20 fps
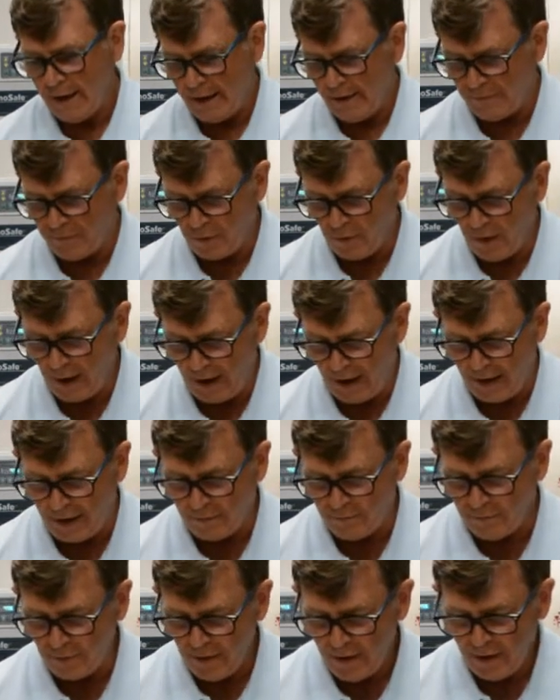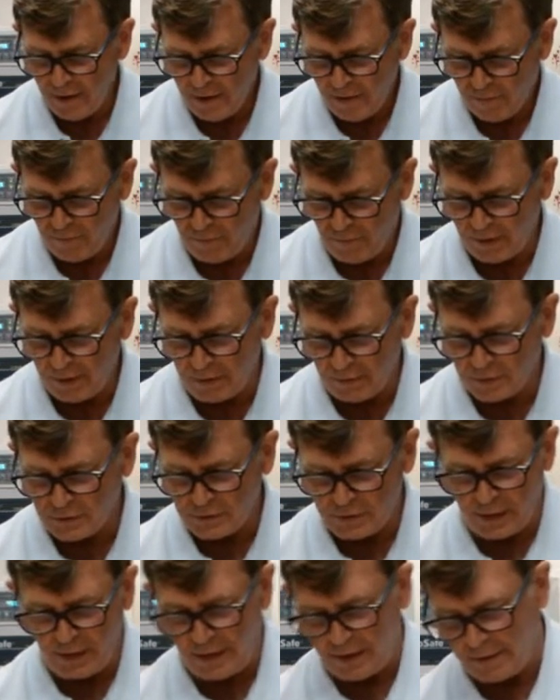If you have
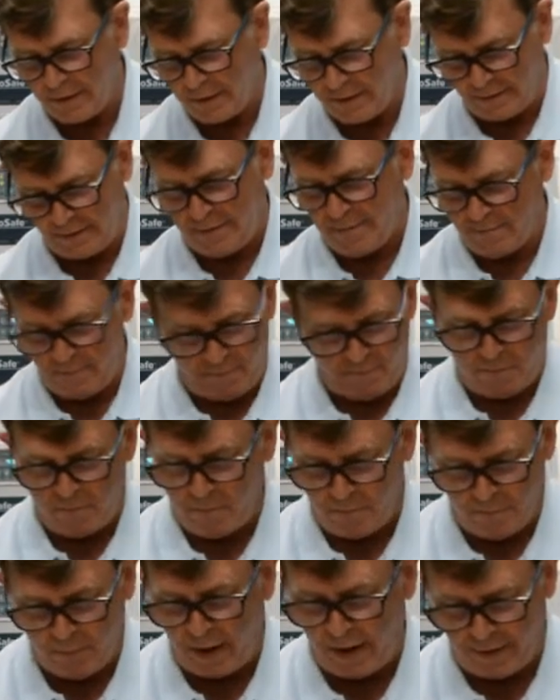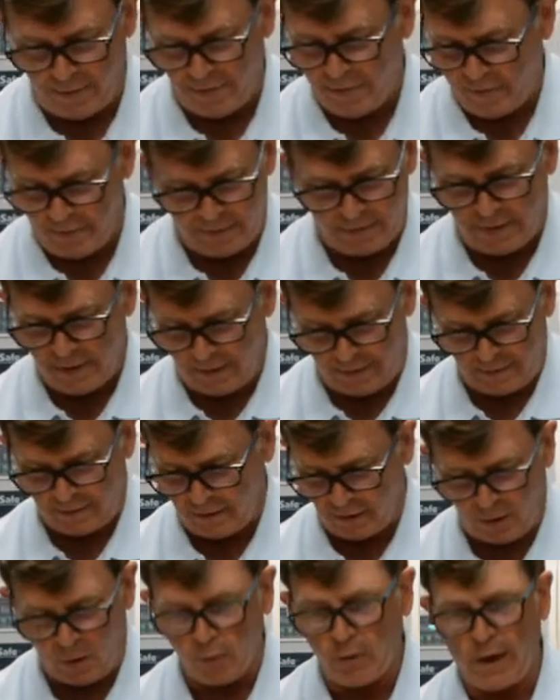fingers that, by
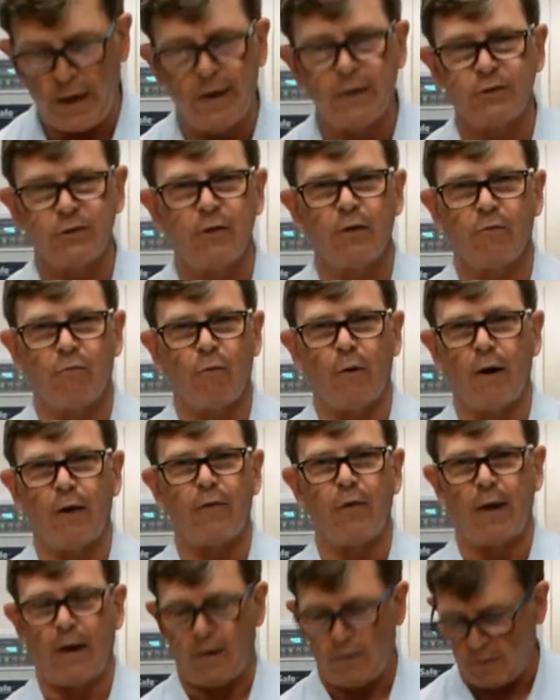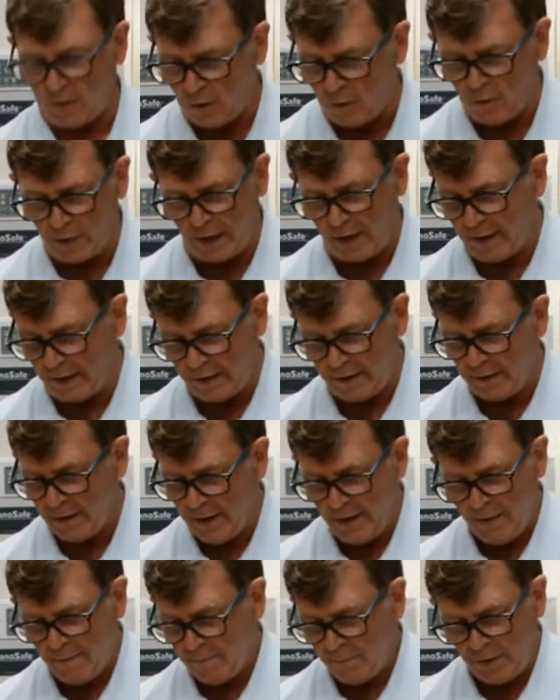the location of where they are located,
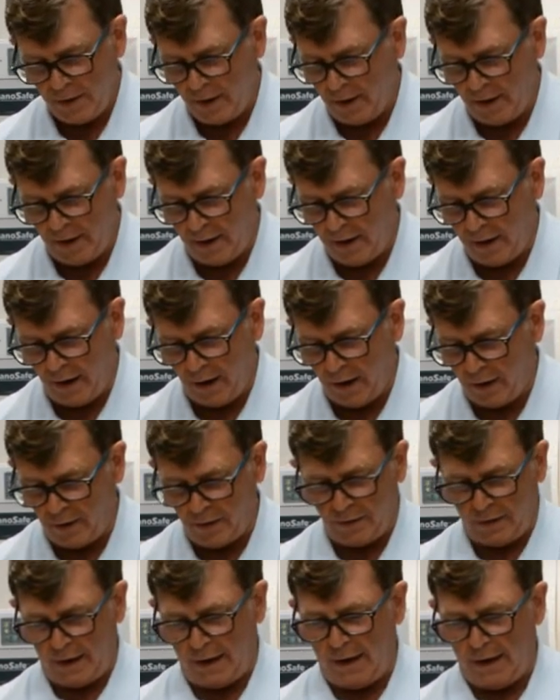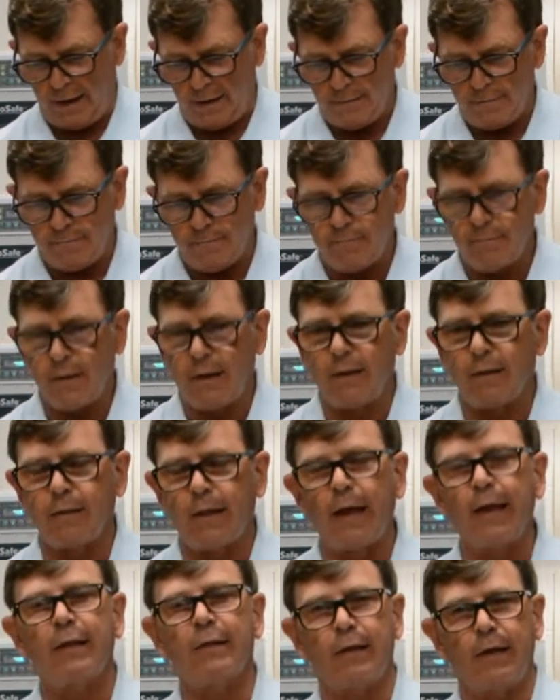are
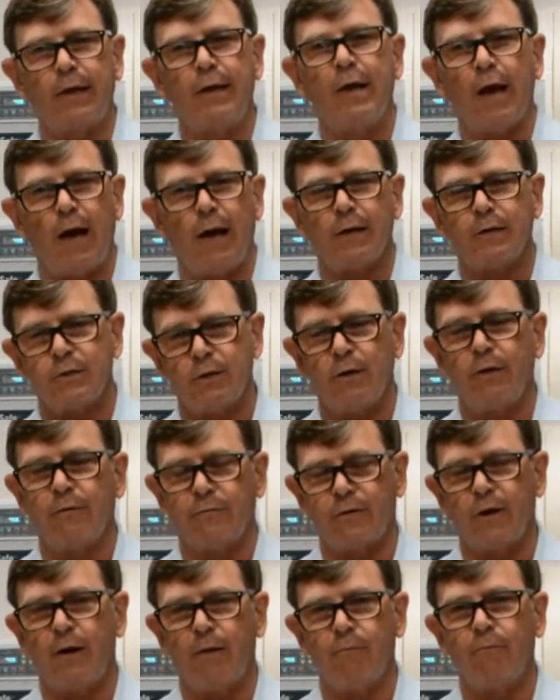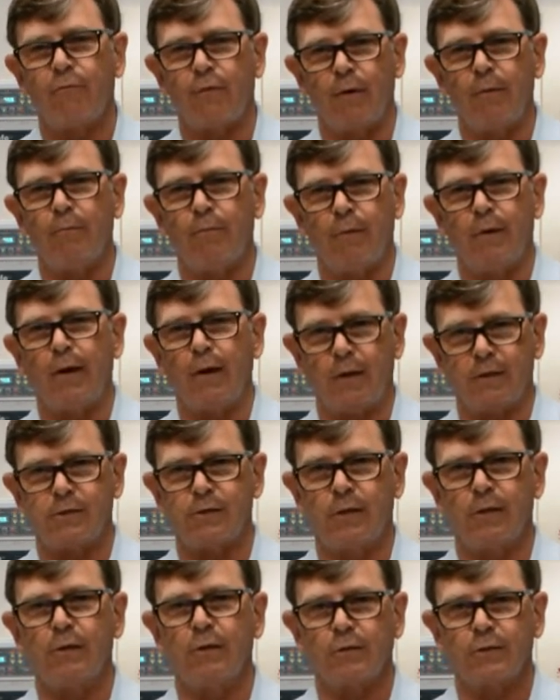likely not to have come from a
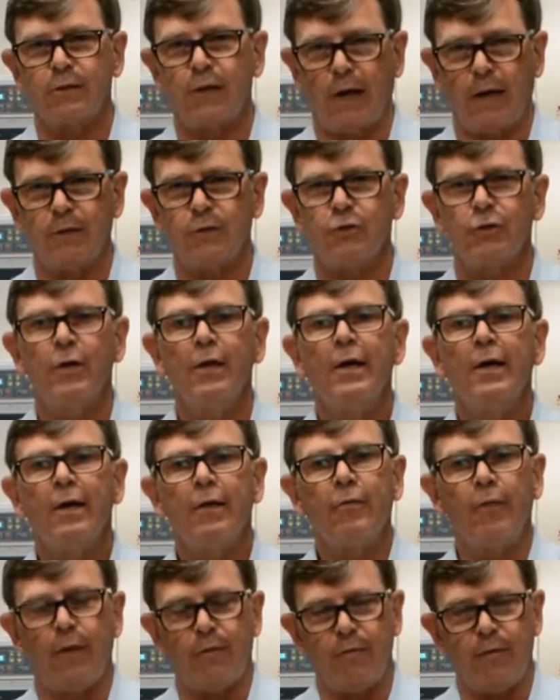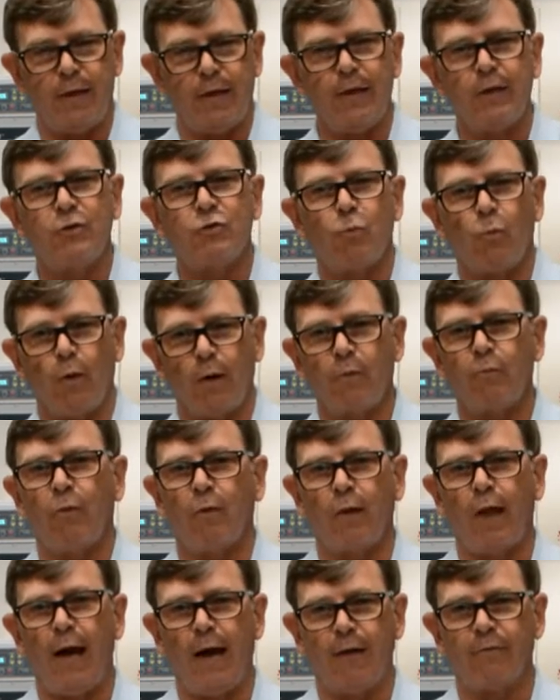single touch, then each one
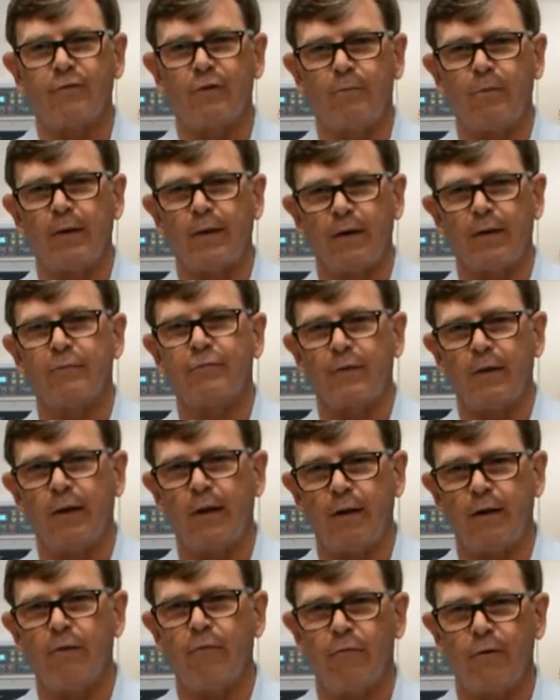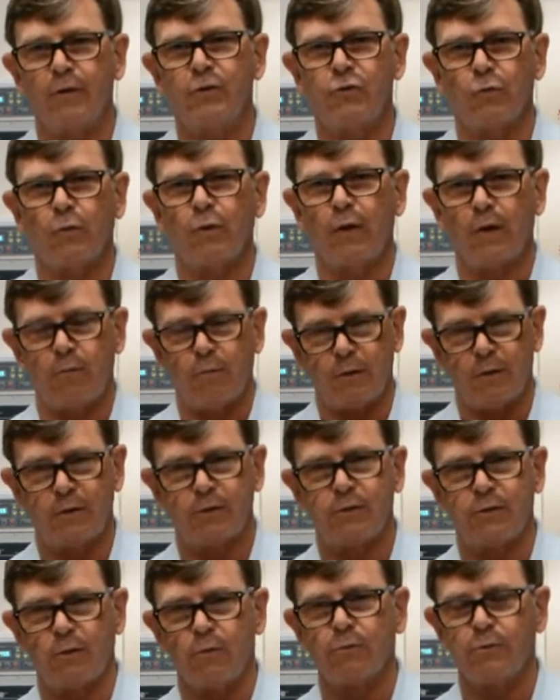will have to be lifted individually with
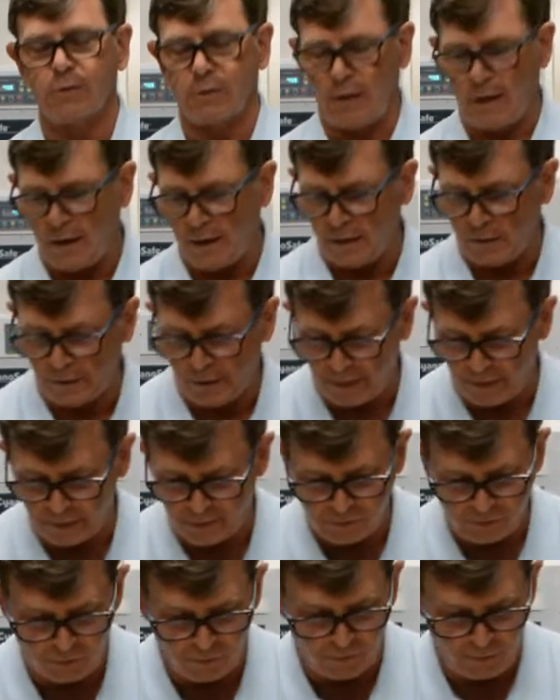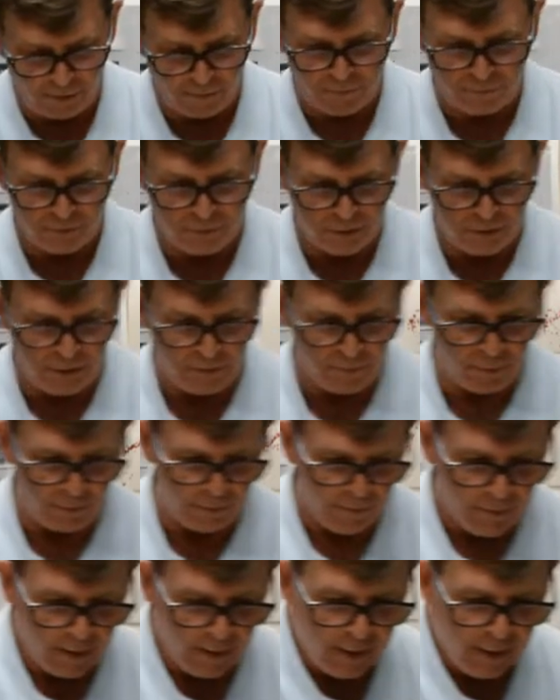its own scale and its own reference number.